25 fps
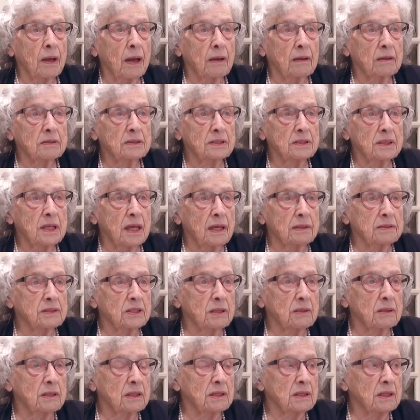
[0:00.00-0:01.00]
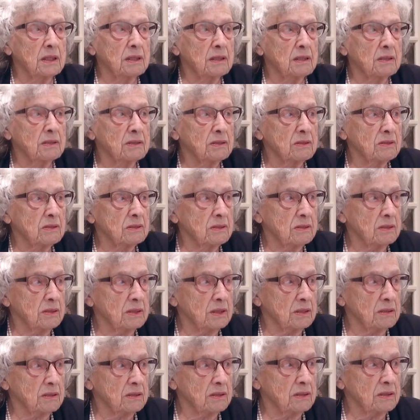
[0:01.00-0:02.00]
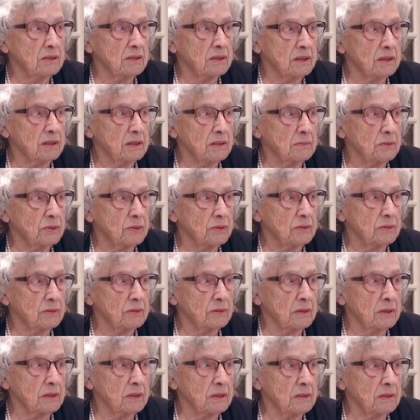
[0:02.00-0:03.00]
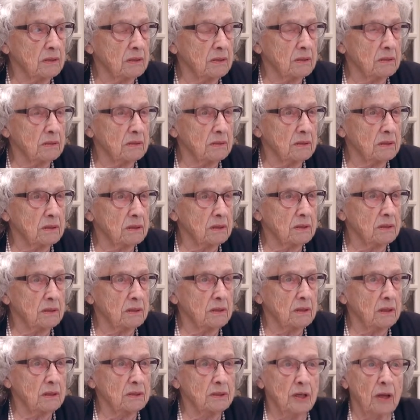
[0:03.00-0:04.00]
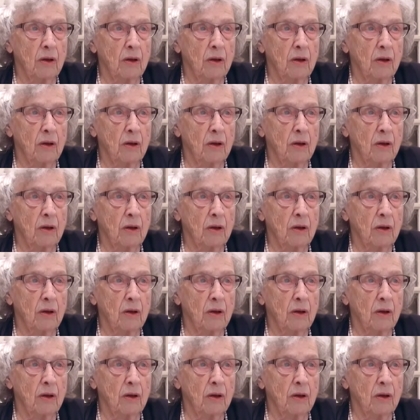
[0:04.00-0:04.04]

Were you chamber members of the Chamber of Commerce? Did you?